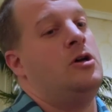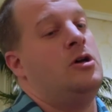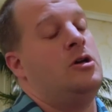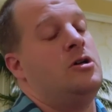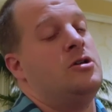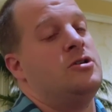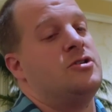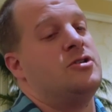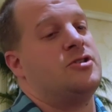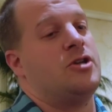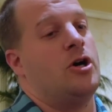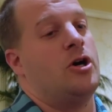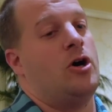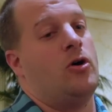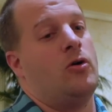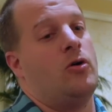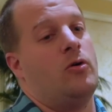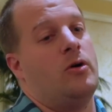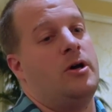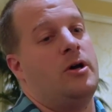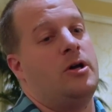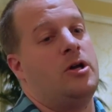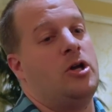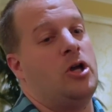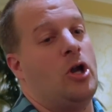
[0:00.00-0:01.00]

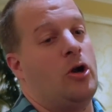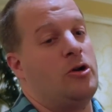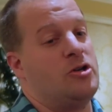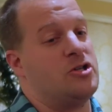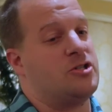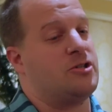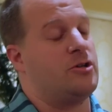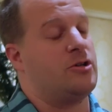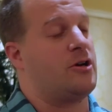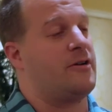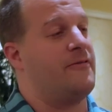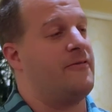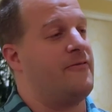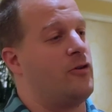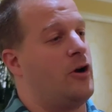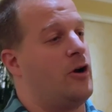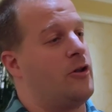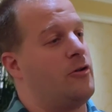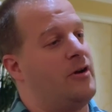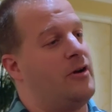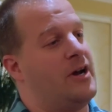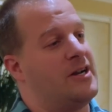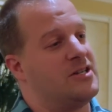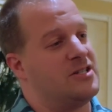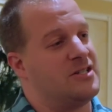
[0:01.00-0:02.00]
So, just looking for
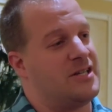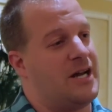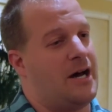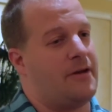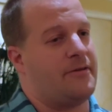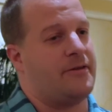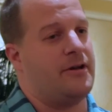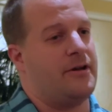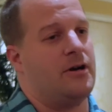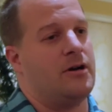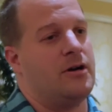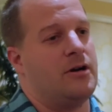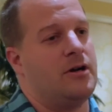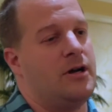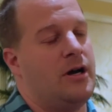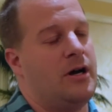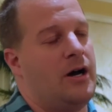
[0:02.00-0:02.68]
other edges out there